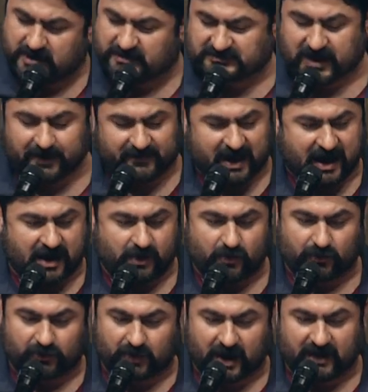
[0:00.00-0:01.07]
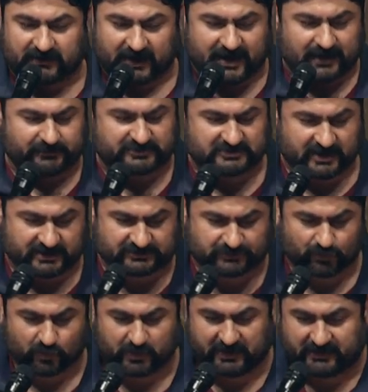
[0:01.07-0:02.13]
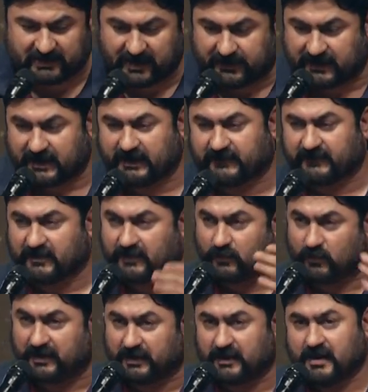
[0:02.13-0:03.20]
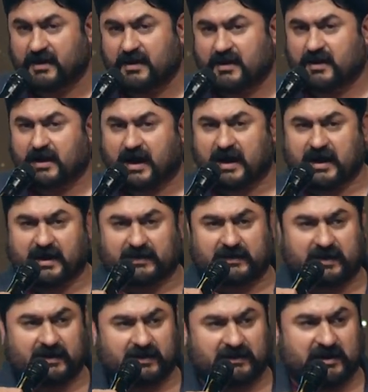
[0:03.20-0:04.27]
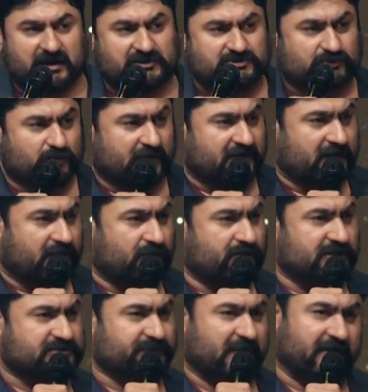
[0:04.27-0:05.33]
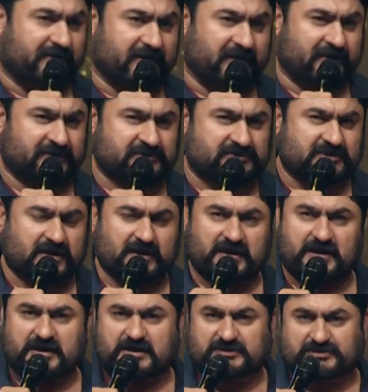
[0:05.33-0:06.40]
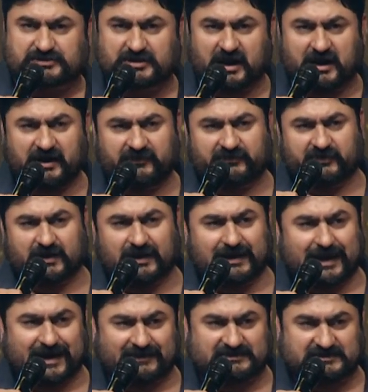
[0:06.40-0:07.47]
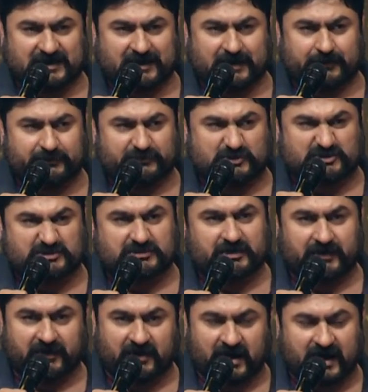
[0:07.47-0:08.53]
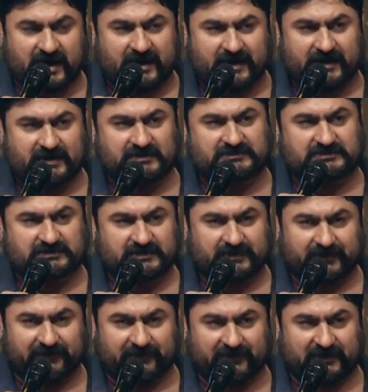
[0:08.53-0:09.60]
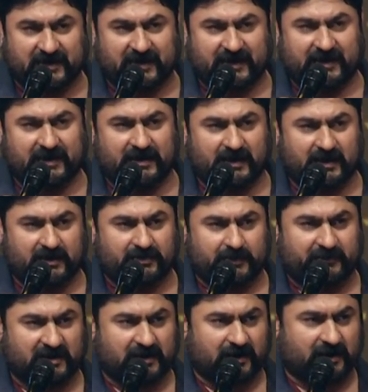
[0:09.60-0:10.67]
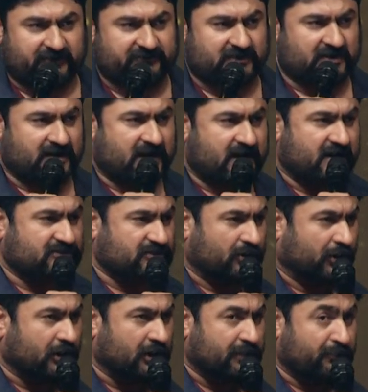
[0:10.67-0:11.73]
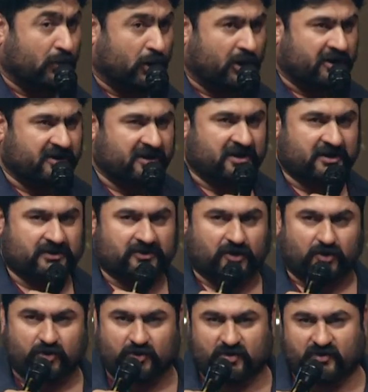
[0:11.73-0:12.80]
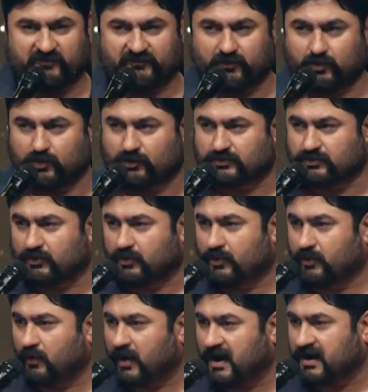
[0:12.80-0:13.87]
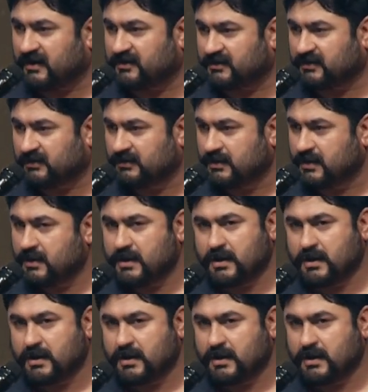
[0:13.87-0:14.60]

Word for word: somehow God helps us. We get in. Then we uh, get engaged with the U.S. Marines. Several attempts, night, day, in the middle of the night, early morning, no food, no water.